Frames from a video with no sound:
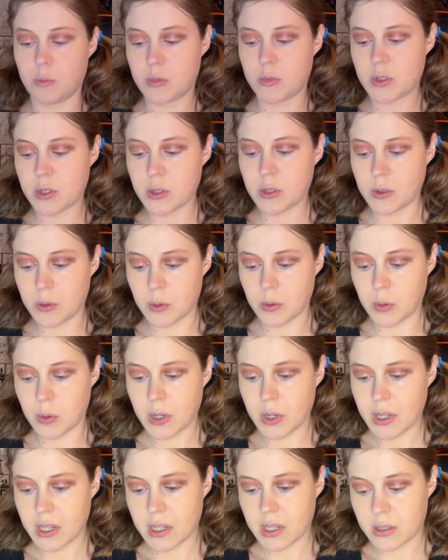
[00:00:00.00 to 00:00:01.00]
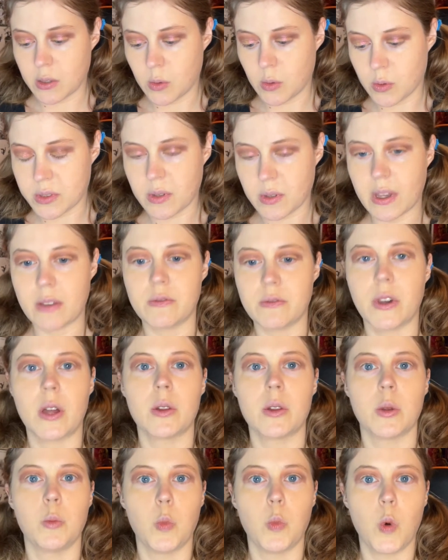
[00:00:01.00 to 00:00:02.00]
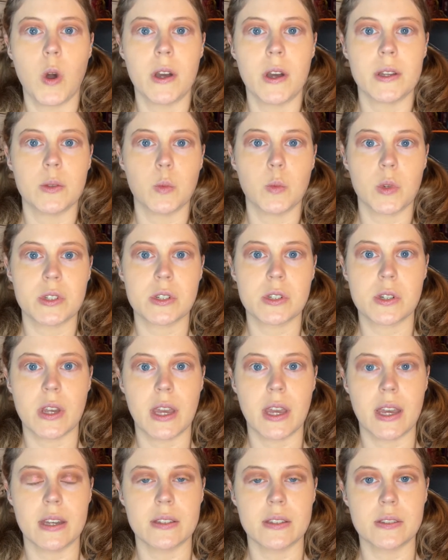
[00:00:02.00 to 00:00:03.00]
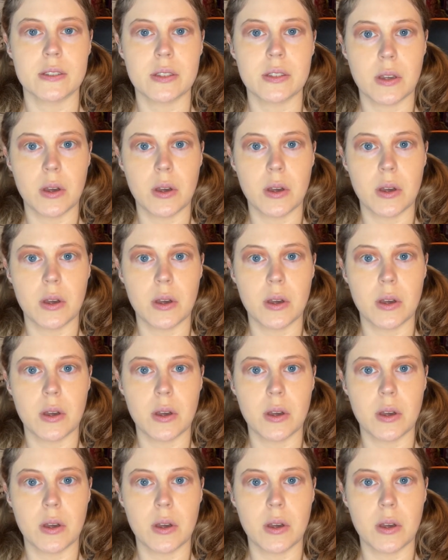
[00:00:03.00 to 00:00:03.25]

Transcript: 2, you also have volume 1, which has